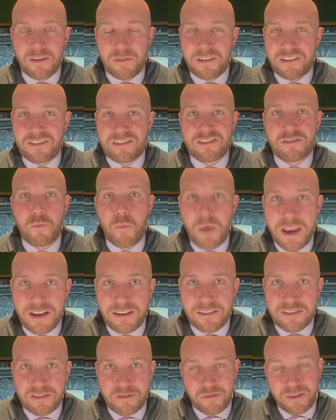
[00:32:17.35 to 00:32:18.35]
these
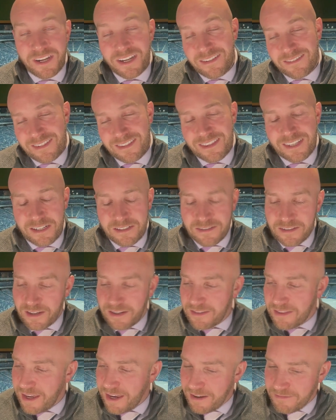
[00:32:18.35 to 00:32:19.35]
swing screens and things
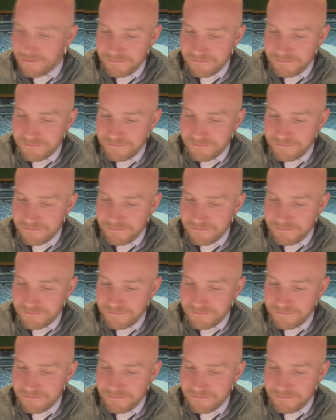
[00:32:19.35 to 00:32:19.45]
like that.